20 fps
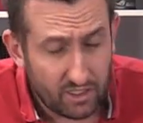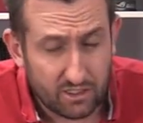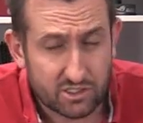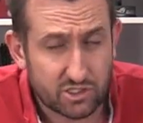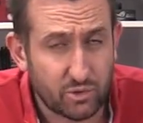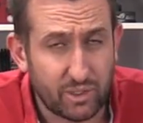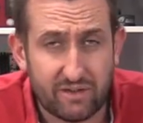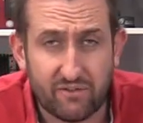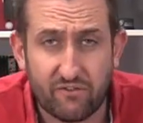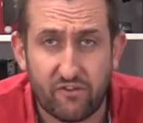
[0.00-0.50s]

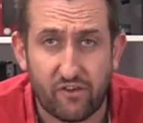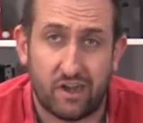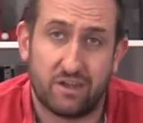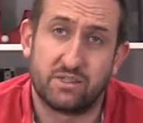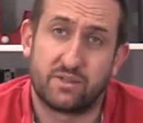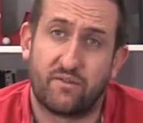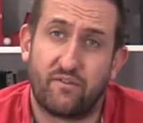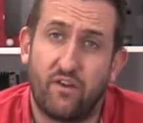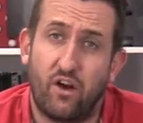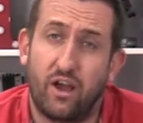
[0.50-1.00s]
Twin
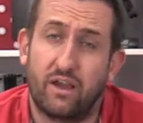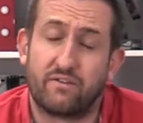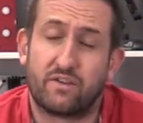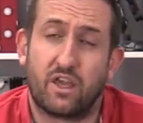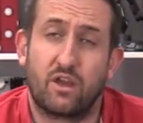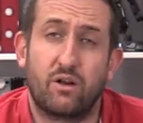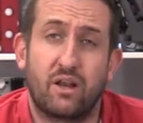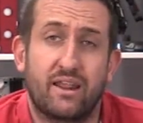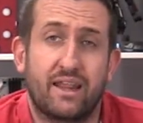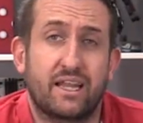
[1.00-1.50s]
Froze of Fire
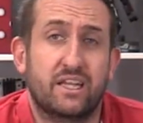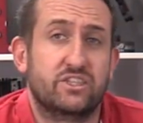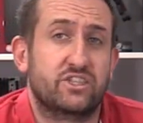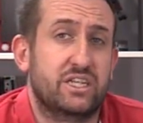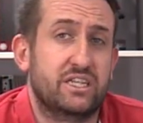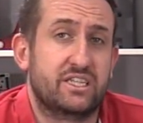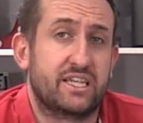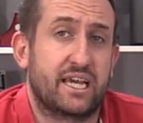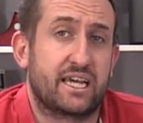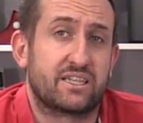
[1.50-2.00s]
cooler that the
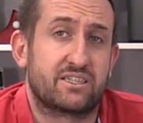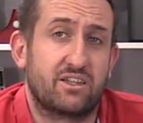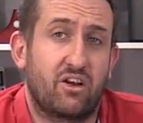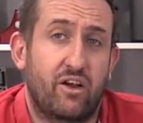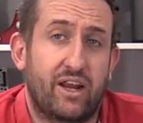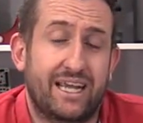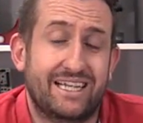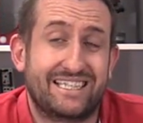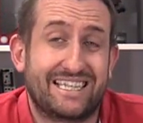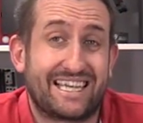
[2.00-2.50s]
GTX
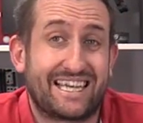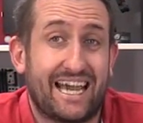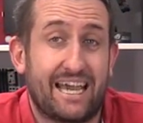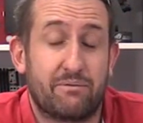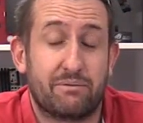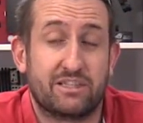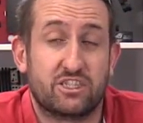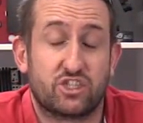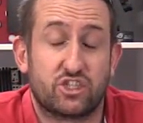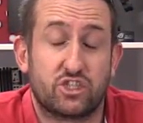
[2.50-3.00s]
980
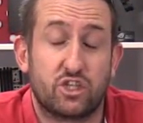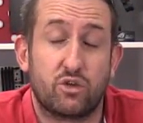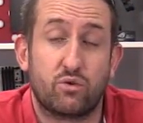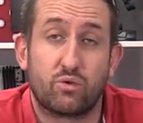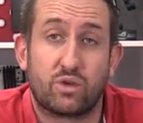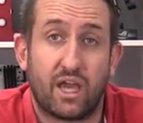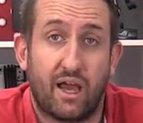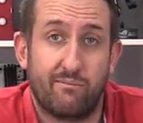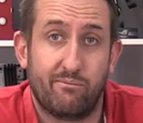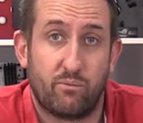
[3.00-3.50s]
Gamings do
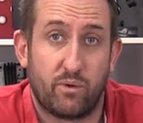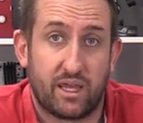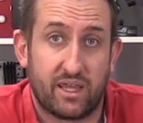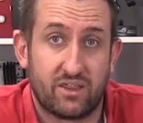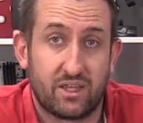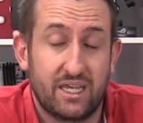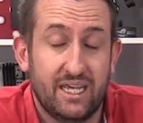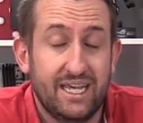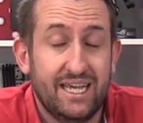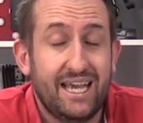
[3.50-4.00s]
come with,